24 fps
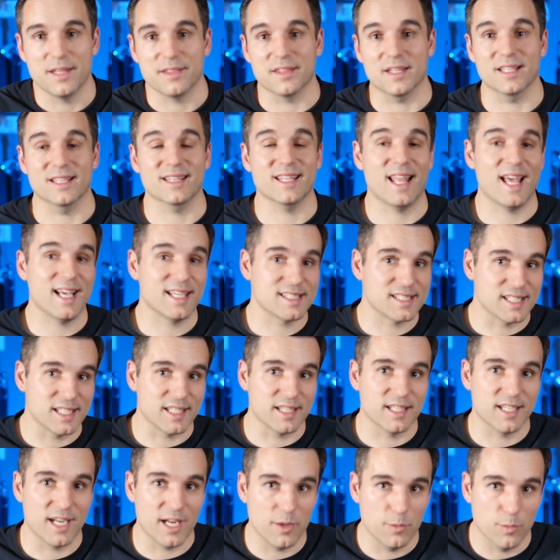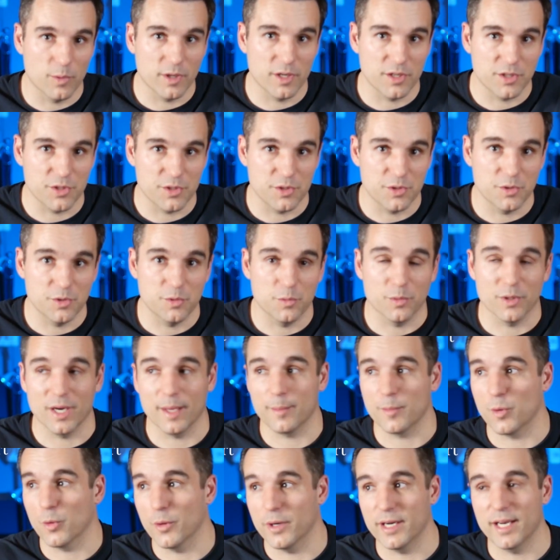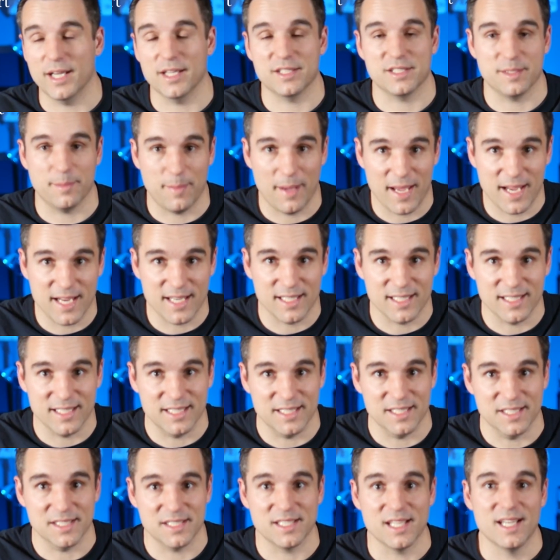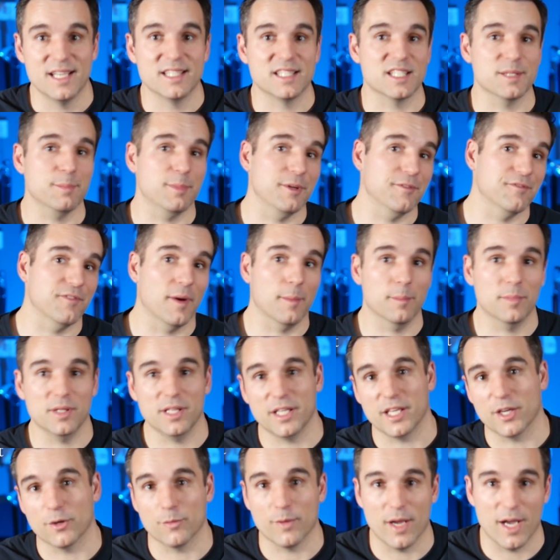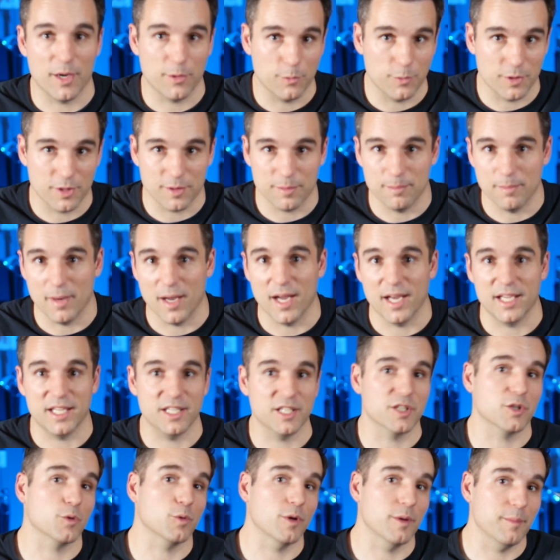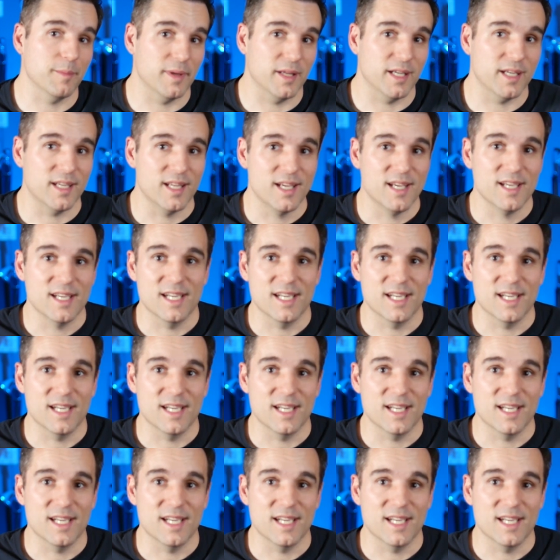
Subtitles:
The last thing that I want to do when I'm going out to paint is to be fumbling around with my equipment,